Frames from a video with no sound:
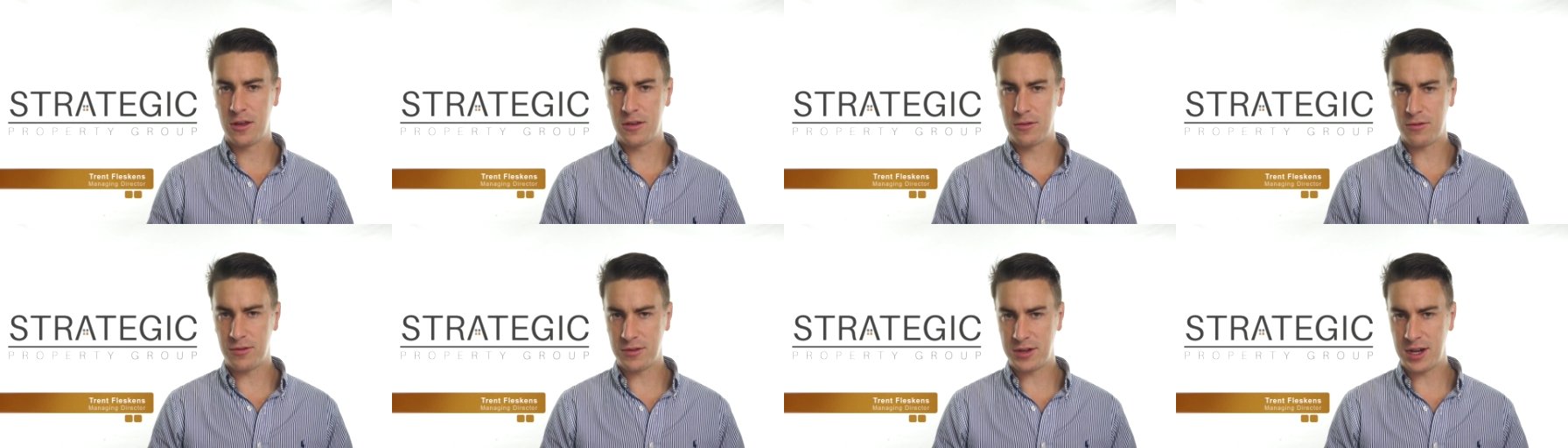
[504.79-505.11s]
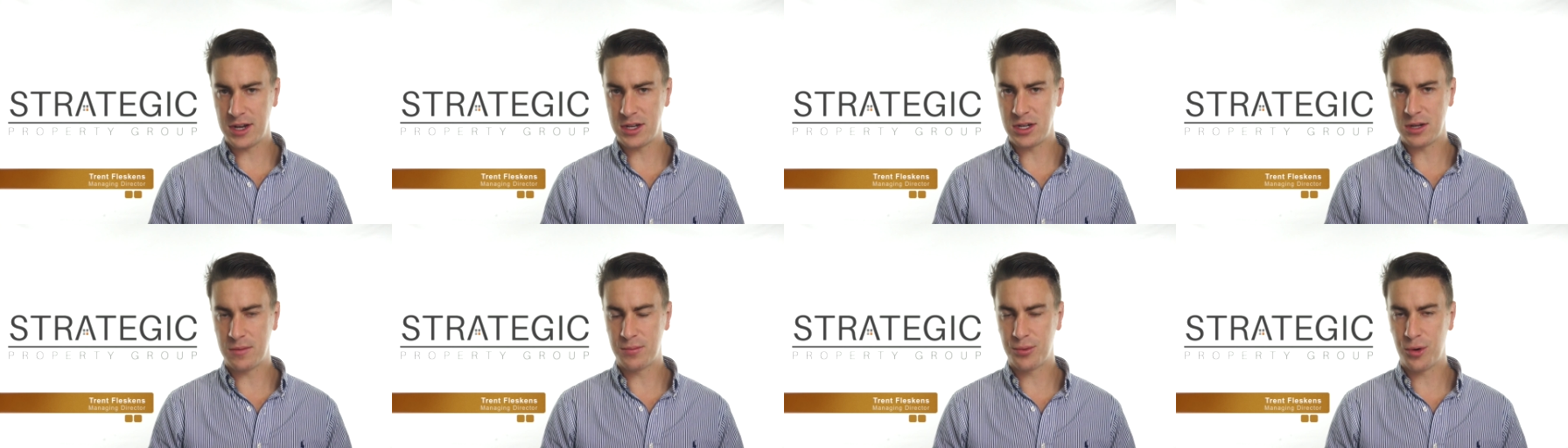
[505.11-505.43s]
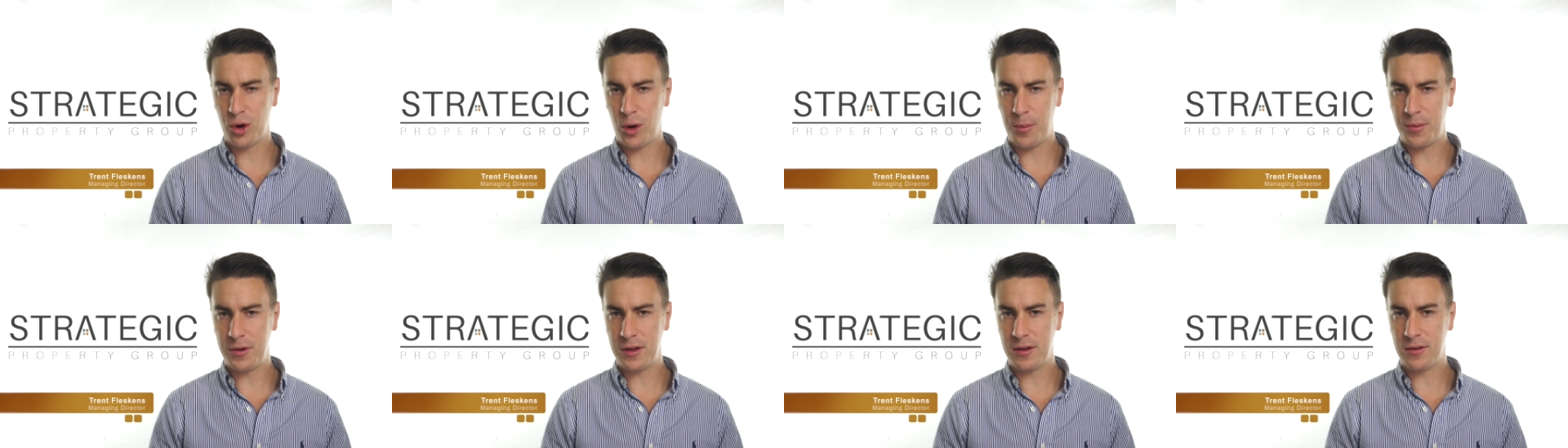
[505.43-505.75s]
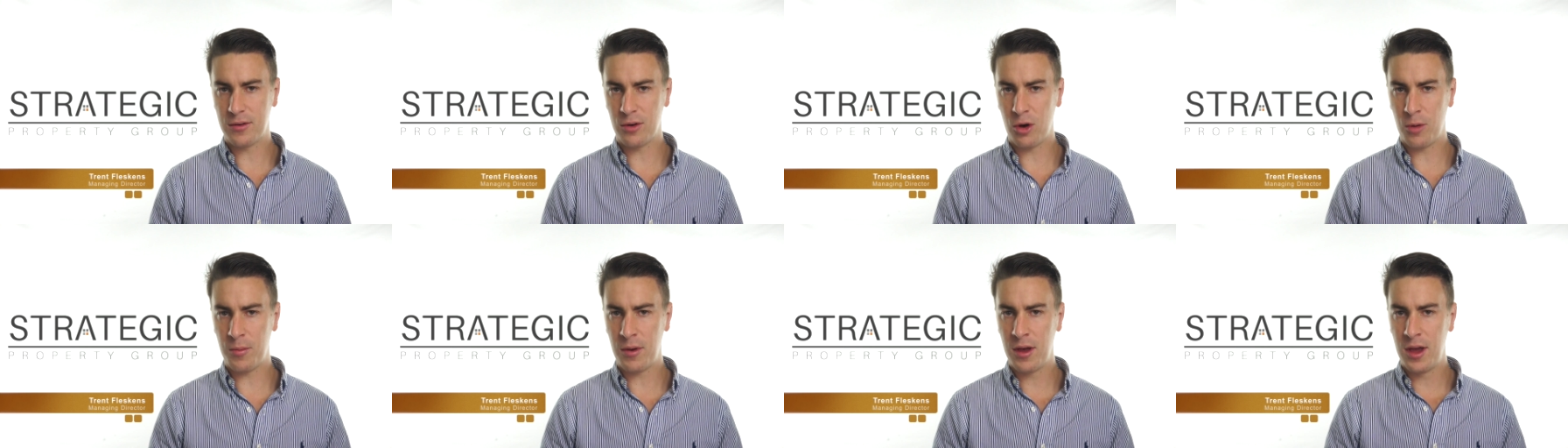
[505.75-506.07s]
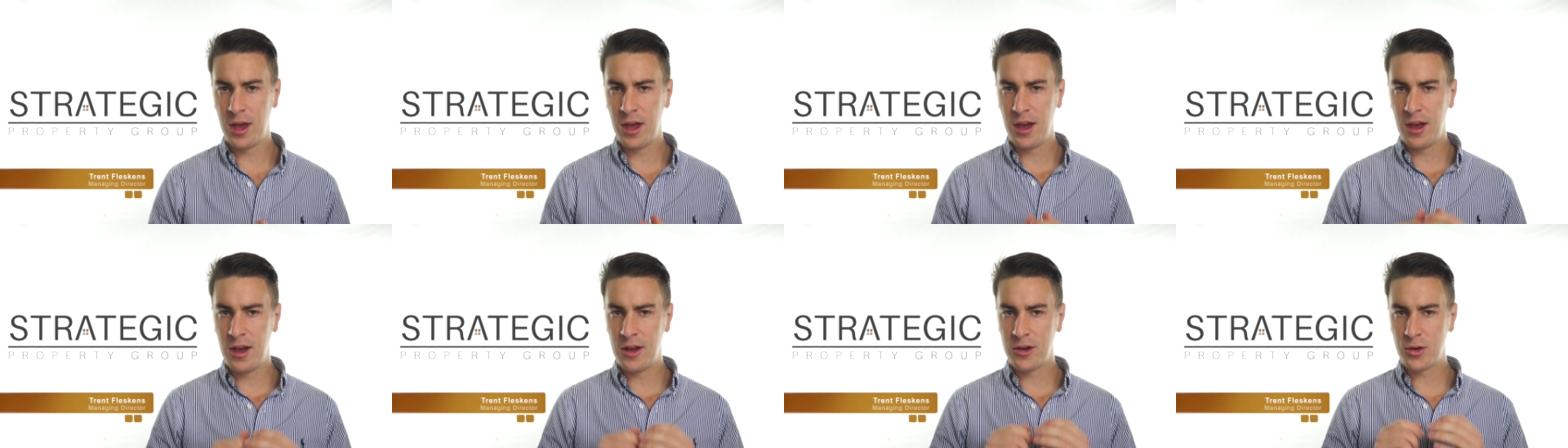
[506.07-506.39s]
Strategic Property Group
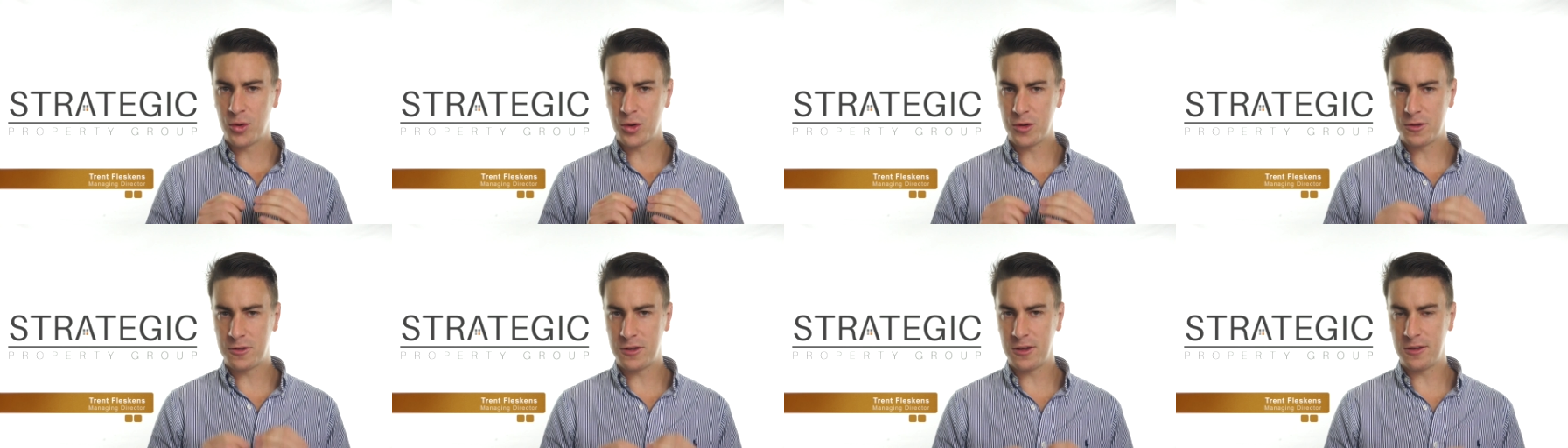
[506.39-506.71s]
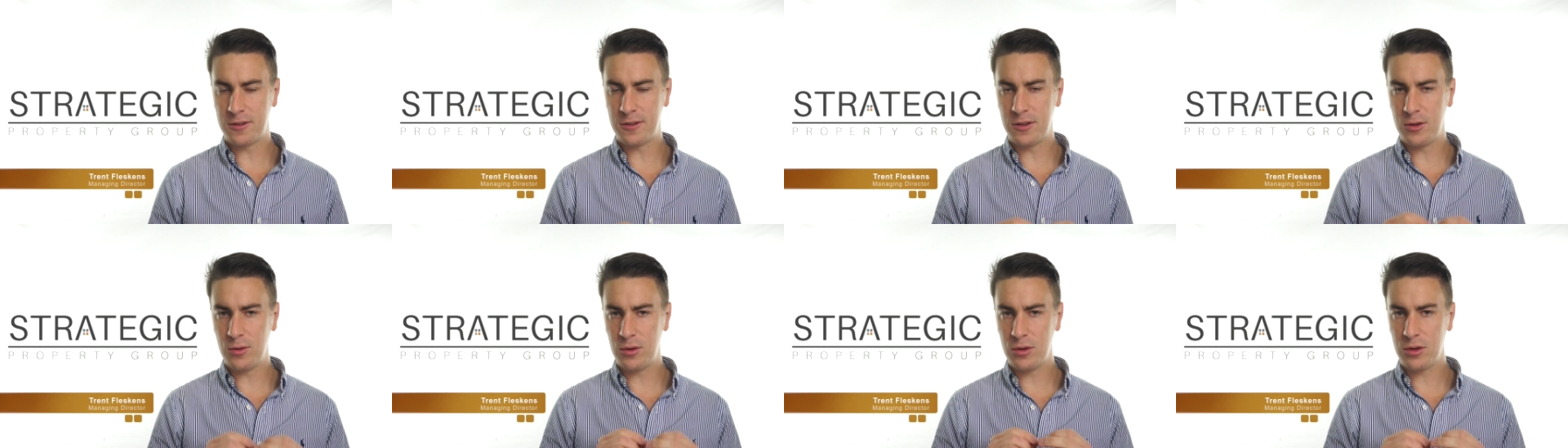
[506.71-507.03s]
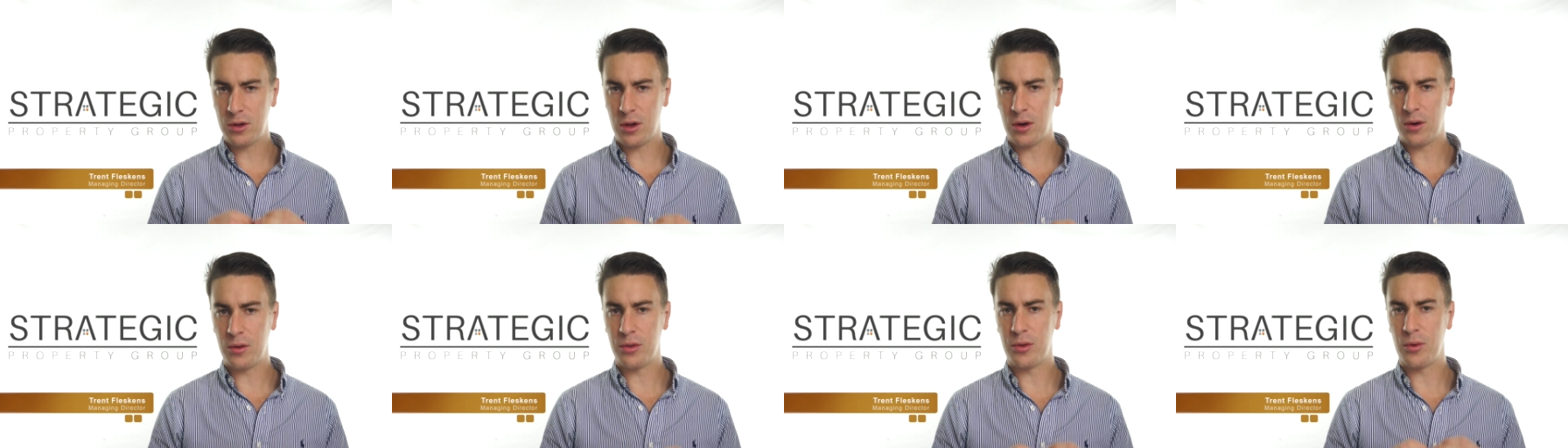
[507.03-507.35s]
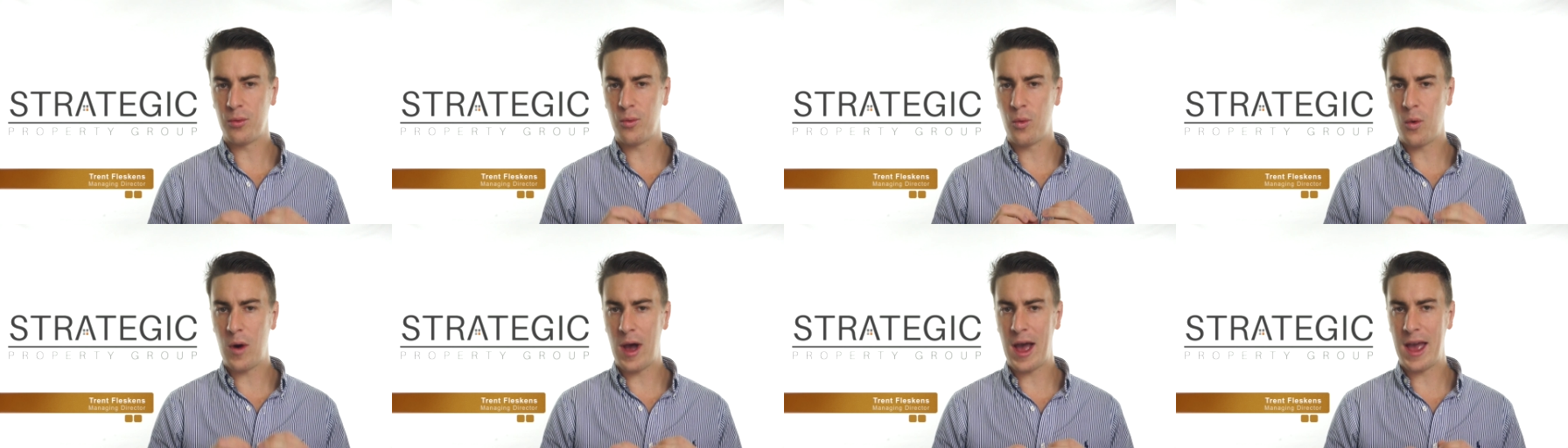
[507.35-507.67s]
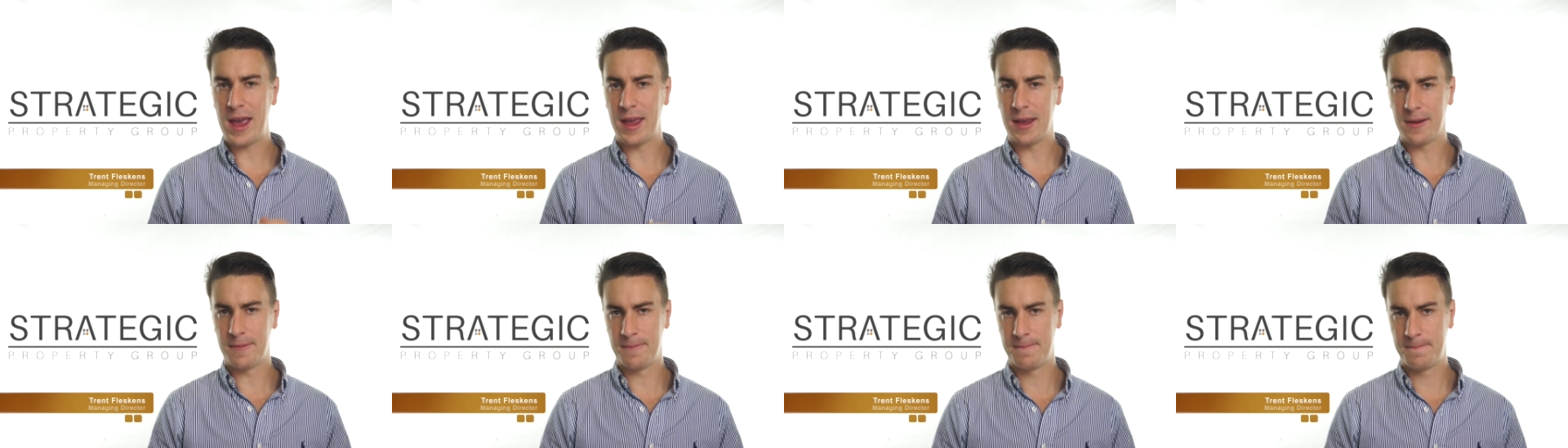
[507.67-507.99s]
to assist you along the
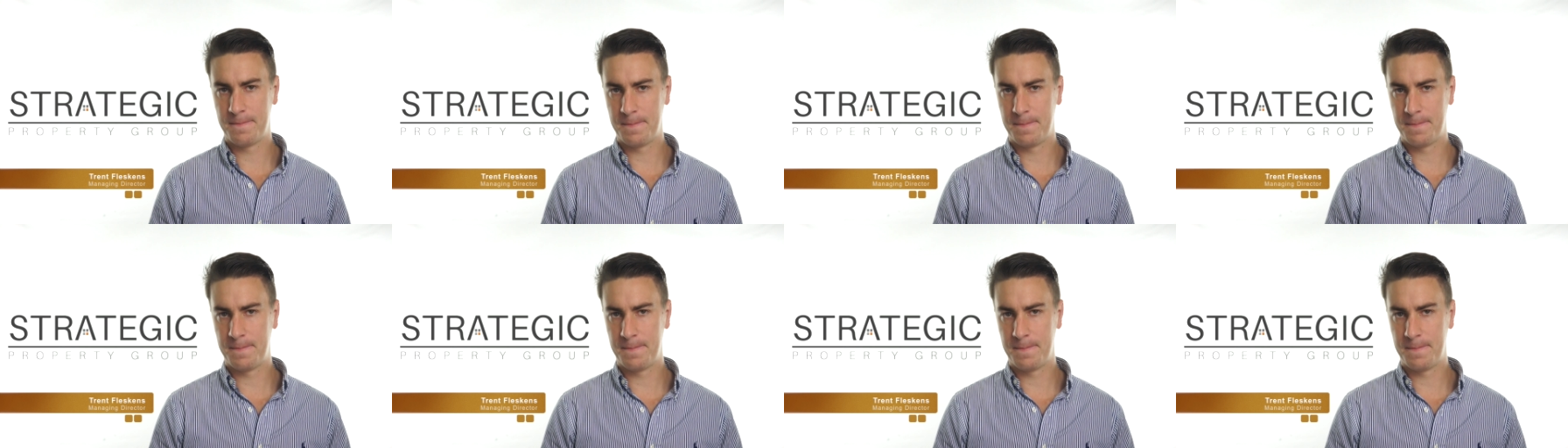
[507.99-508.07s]
way.